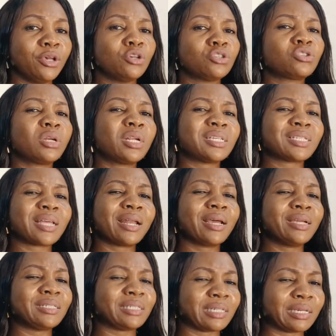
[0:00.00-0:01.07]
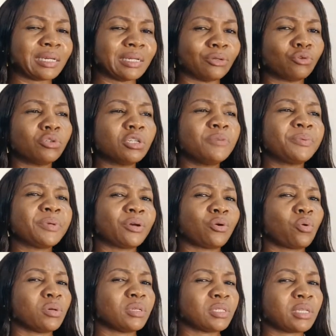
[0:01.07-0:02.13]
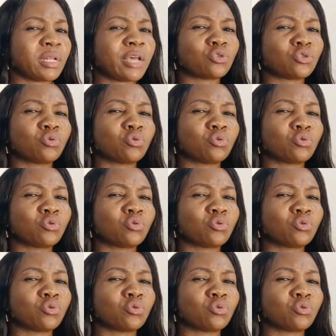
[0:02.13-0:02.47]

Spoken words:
So they started digging. Could it be a coincidence?